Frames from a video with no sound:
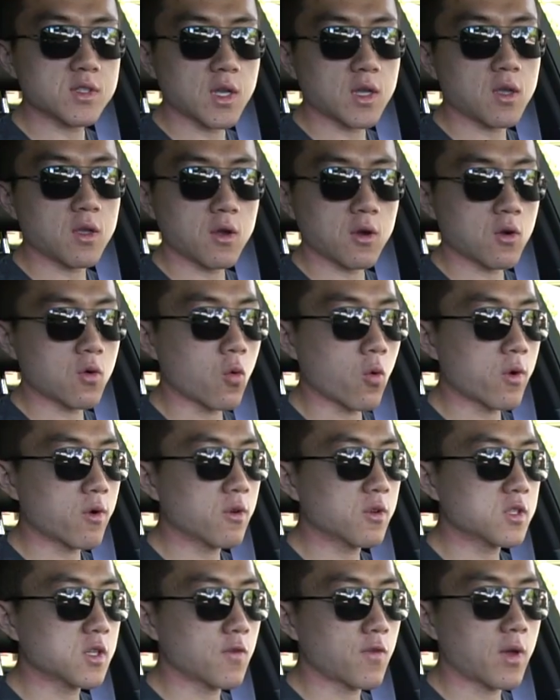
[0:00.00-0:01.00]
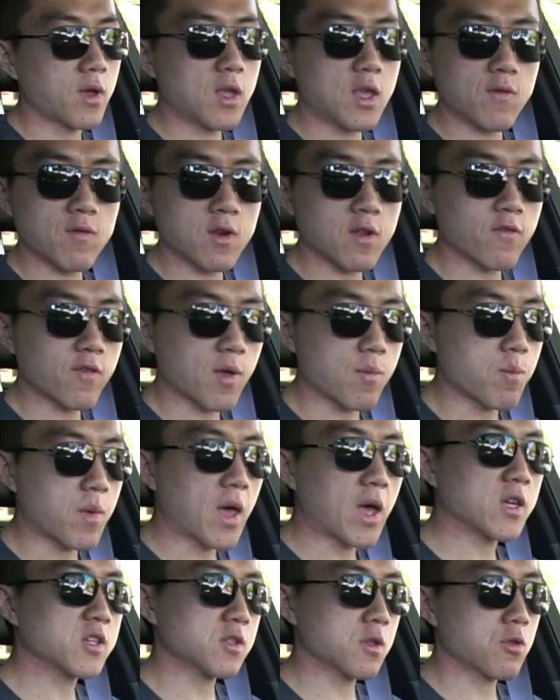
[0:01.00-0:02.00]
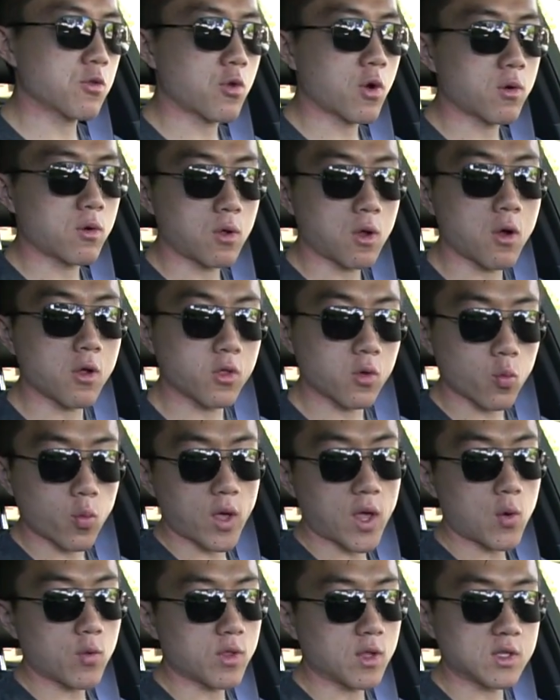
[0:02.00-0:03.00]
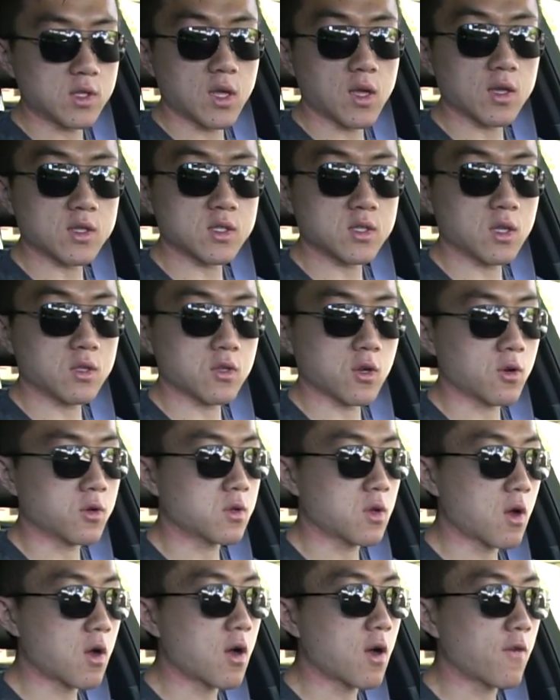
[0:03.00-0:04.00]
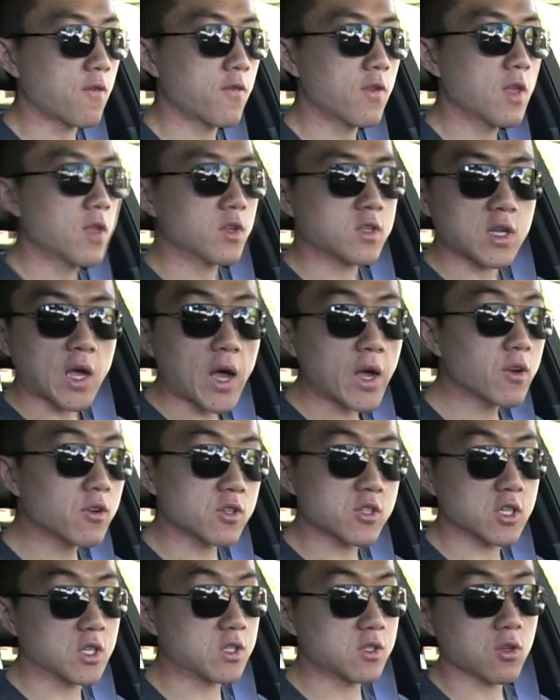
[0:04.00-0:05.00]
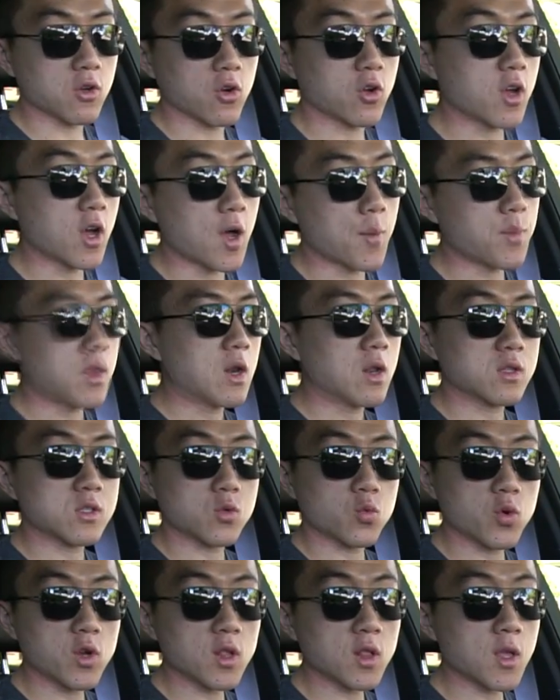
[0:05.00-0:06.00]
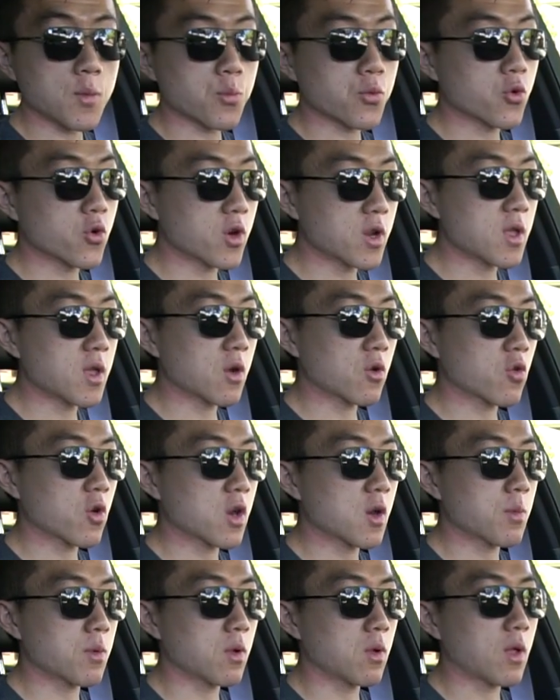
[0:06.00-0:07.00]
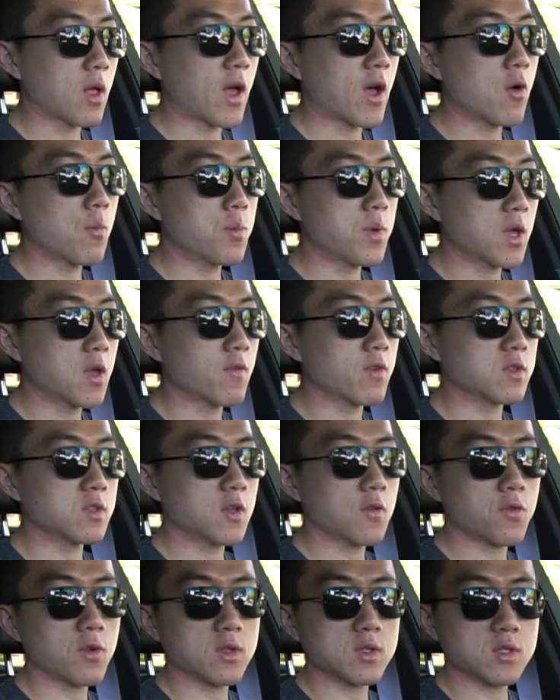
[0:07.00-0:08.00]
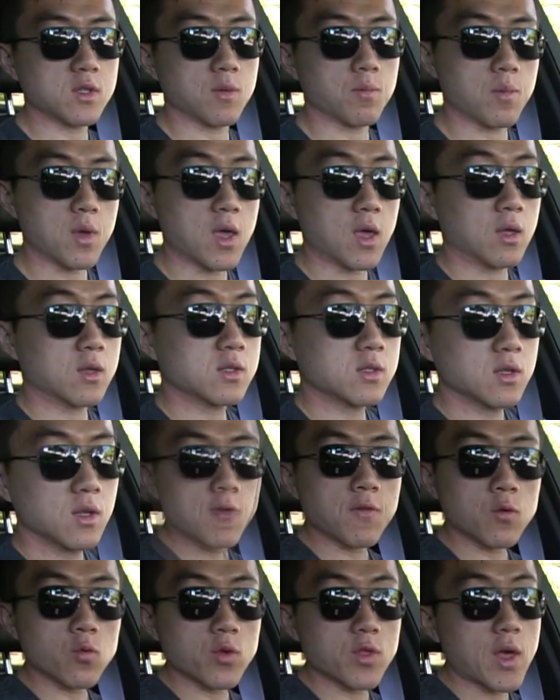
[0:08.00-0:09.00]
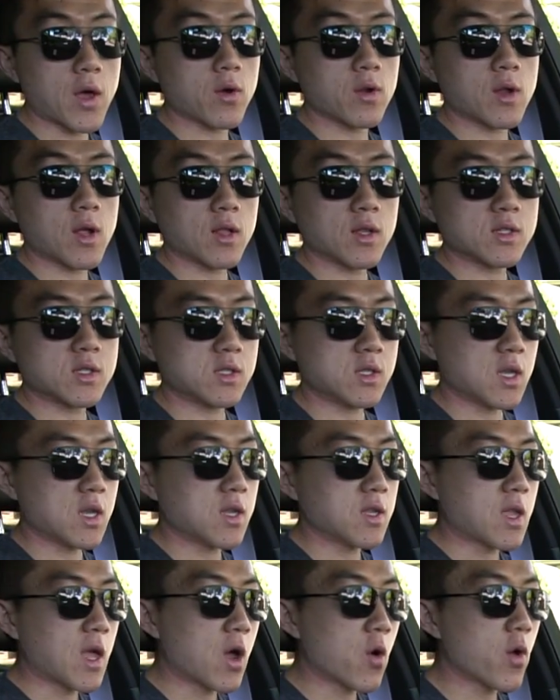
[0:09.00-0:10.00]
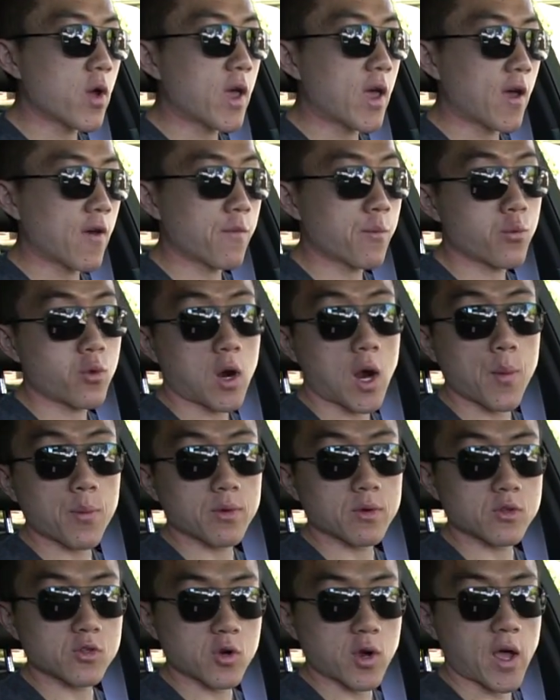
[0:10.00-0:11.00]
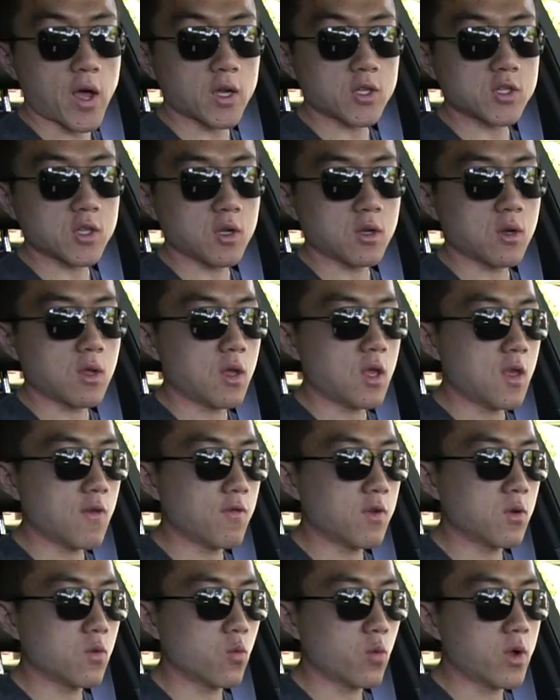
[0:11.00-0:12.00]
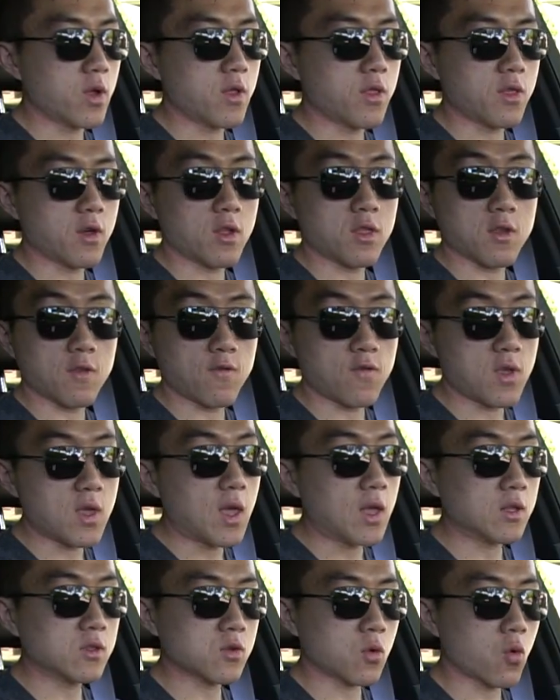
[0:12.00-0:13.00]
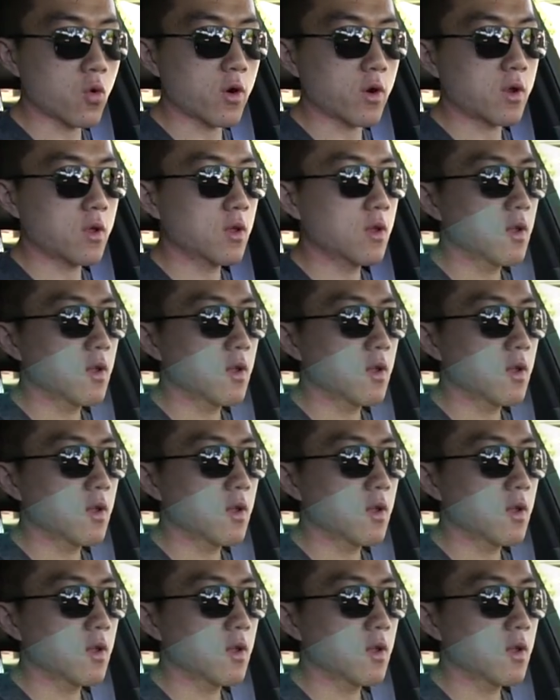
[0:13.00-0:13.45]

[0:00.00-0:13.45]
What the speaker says: second gear corners, even if I mash the throttle all the way with the DSC turned off, the tires just hook up, and it's really pretty incredible how big of a difference it makes. Even without an LSD, now I have proper traction even with the V8 torque.